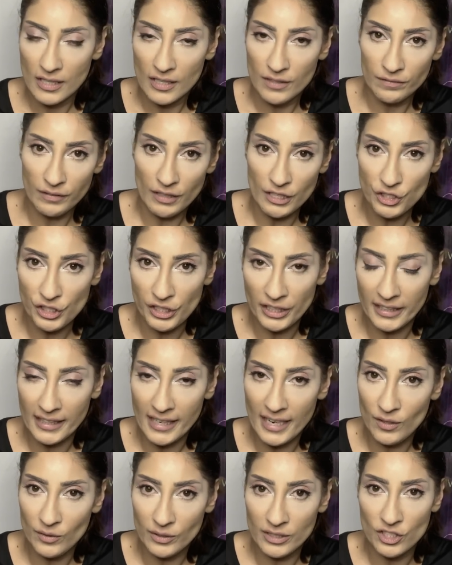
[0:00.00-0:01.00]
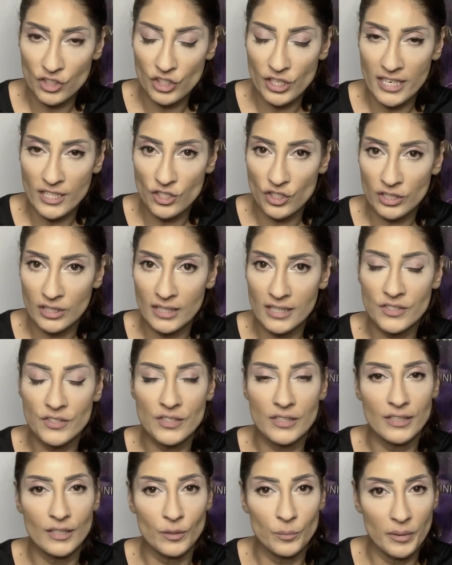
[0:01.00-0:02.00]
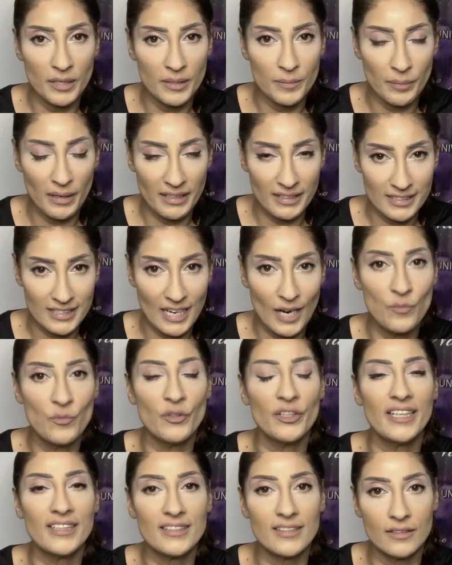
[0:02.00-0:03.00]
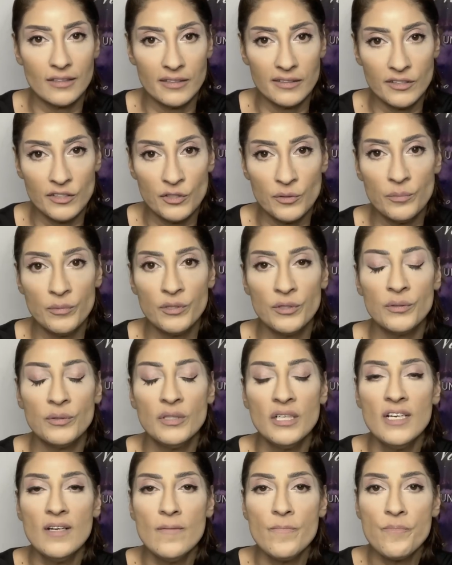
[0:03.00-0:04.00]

flushing it out and changing things a little bit by the time we get to the new moon.